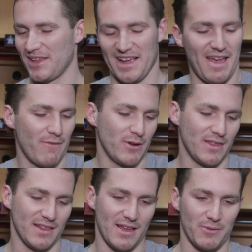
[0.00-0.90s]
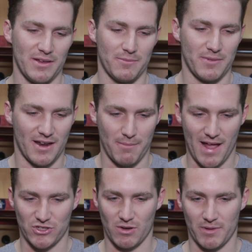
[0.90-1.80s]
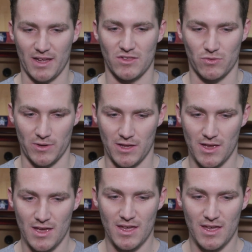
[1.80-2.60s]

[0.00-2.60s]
Like, everything that we kind of matched up against, it